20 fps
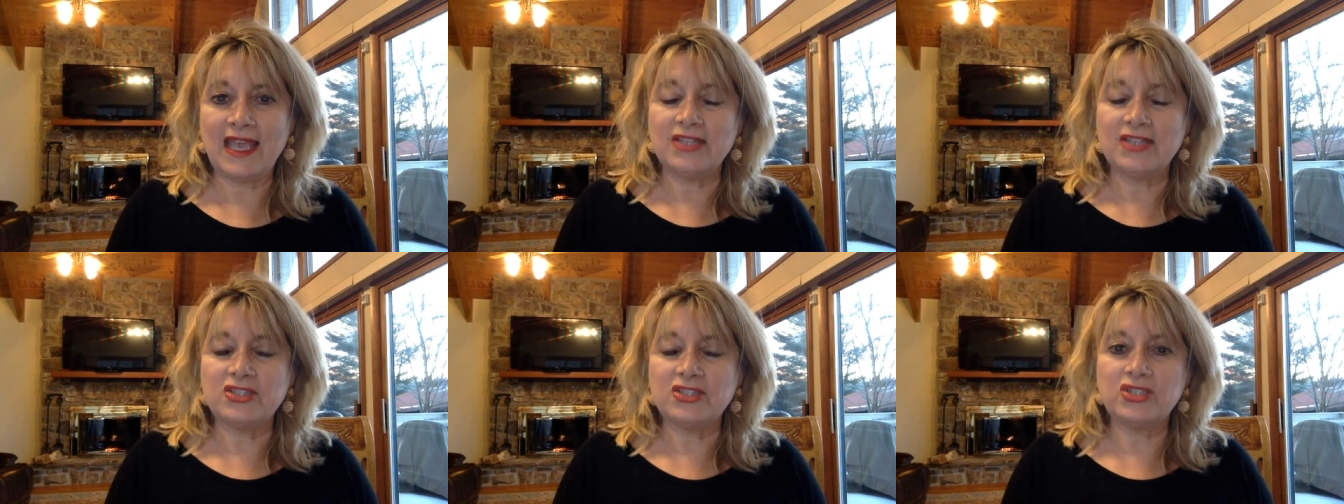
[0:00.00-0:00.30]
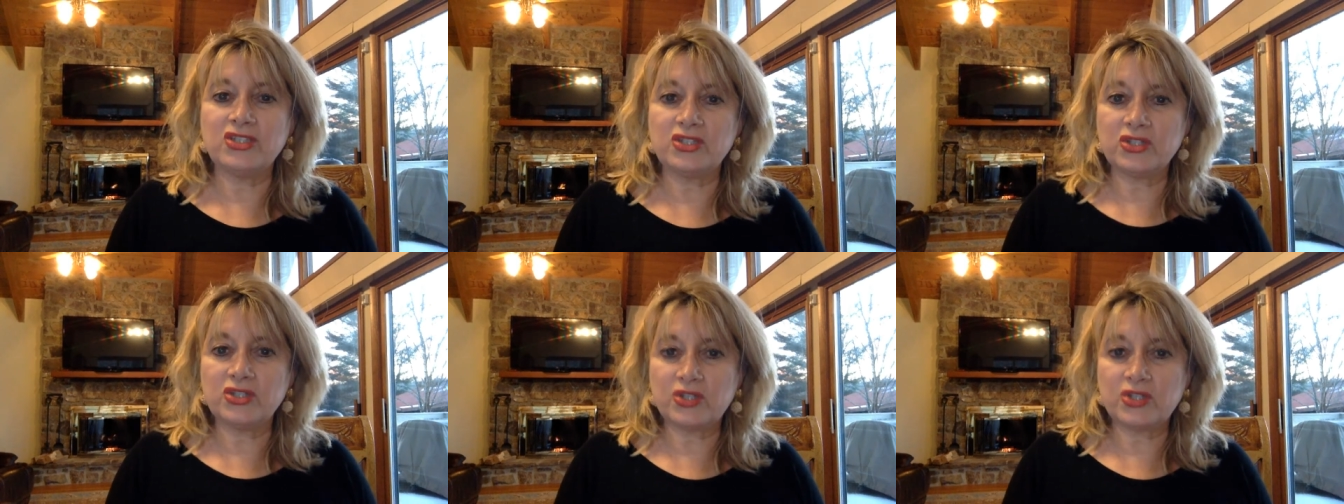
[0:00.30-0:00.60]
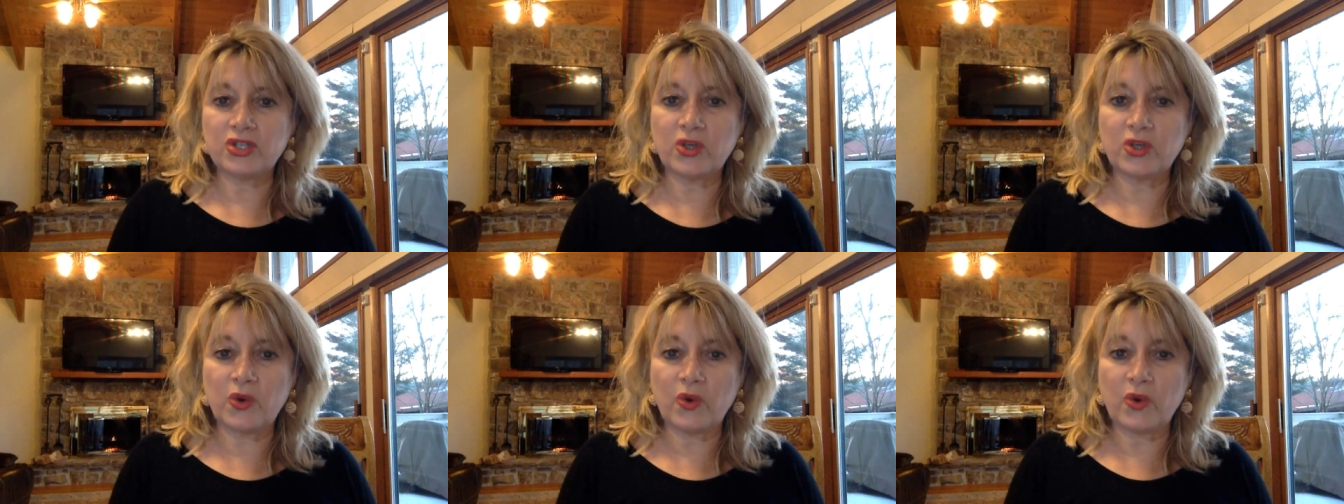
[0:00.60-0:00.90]
She took
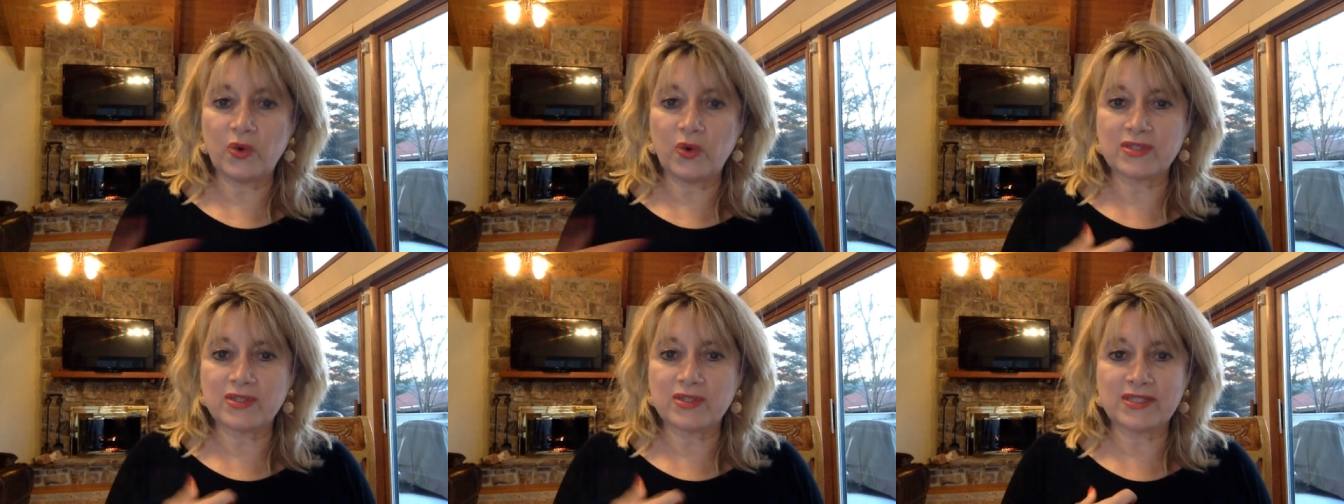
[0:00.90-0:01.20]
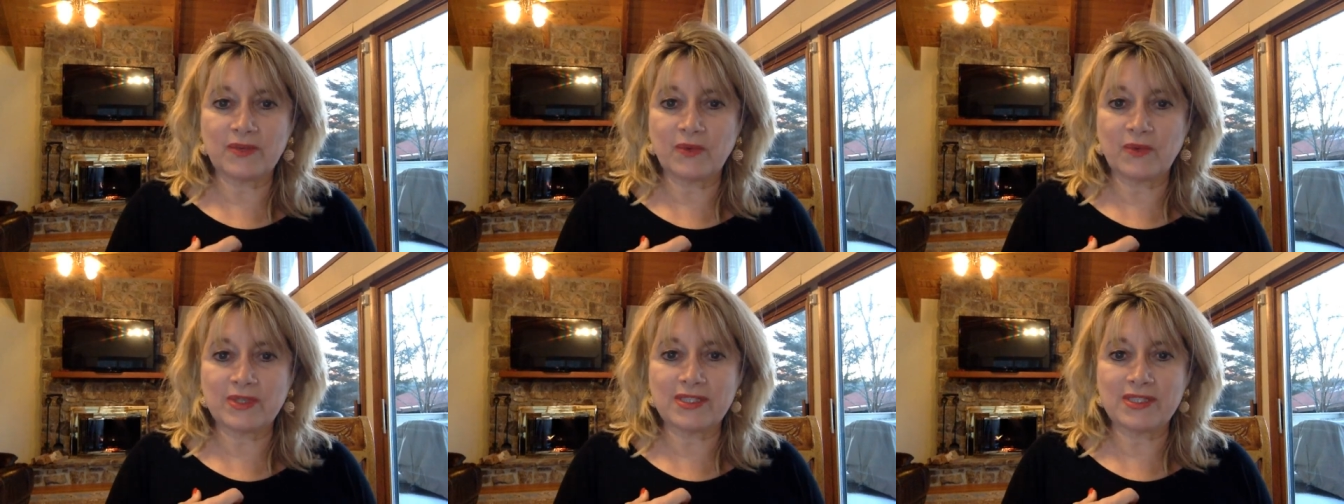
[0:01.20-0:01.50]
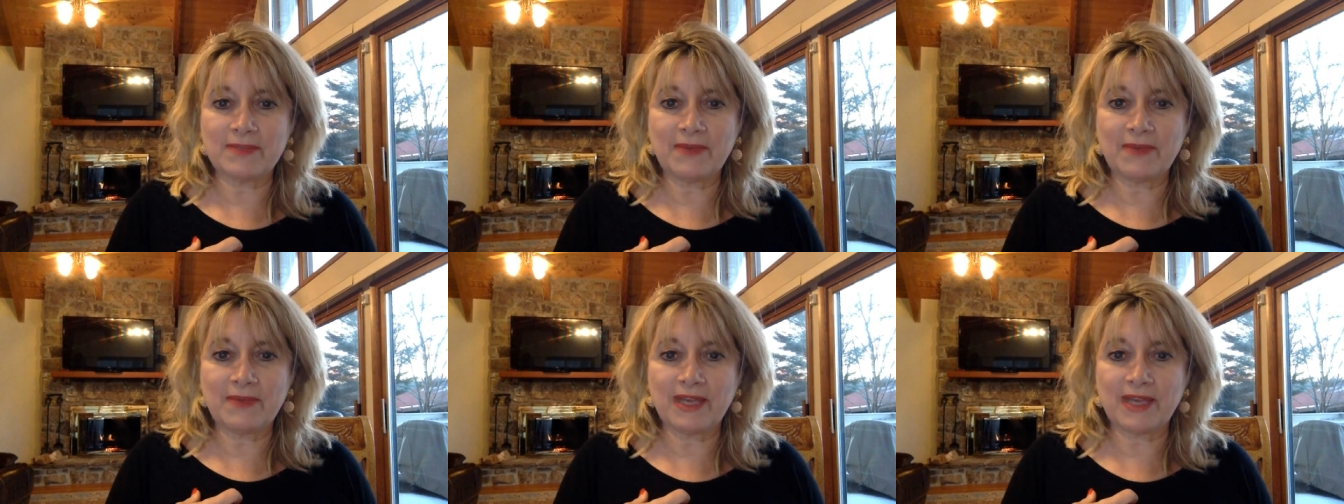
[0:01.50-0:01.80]
a course. It
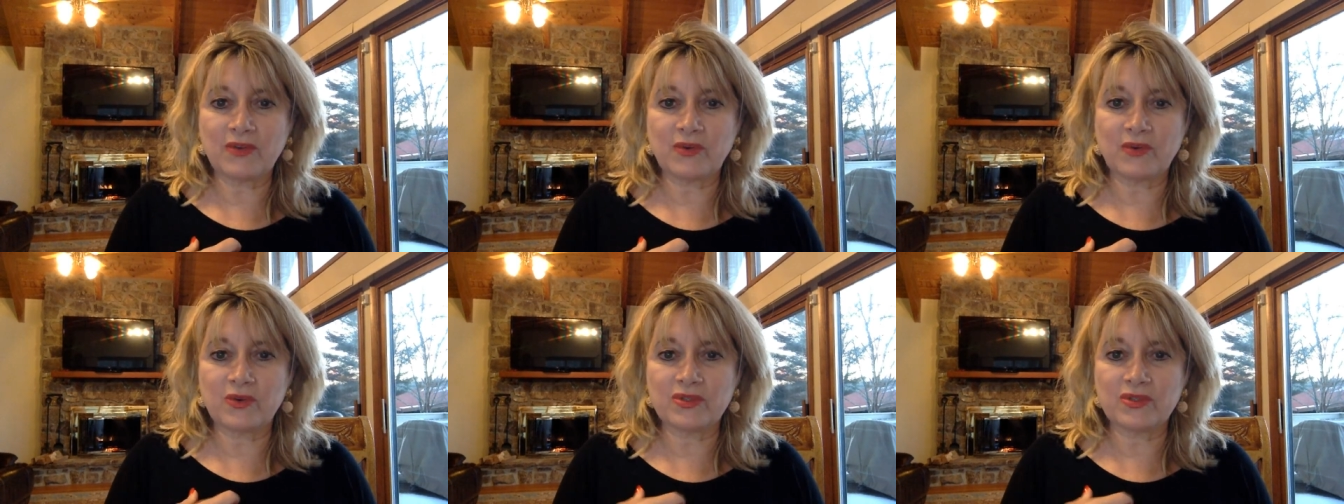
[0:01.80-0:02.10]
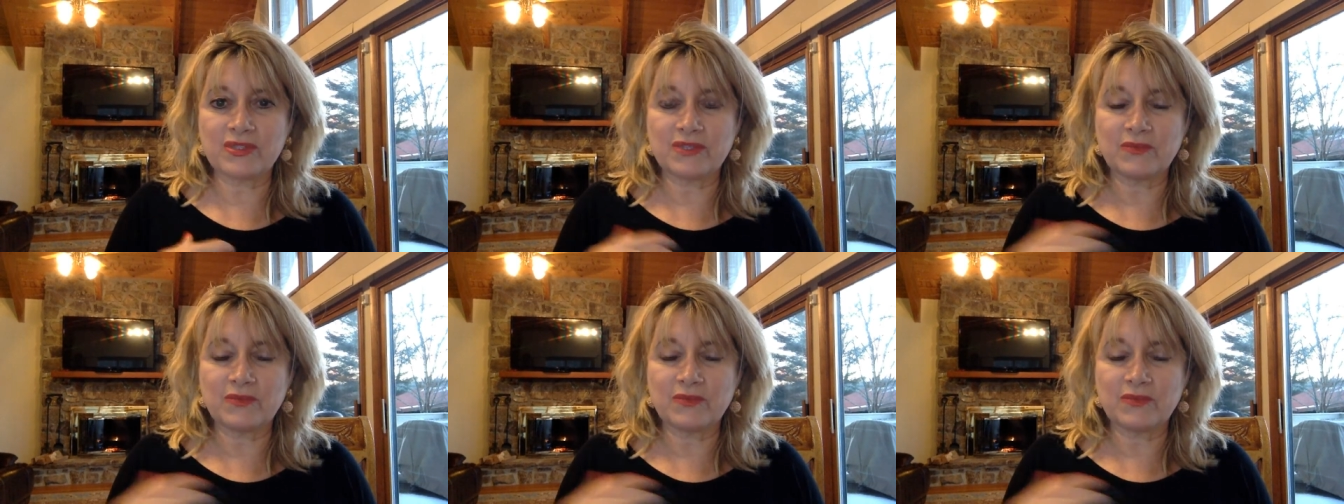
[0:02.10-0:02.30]
wasn't my course.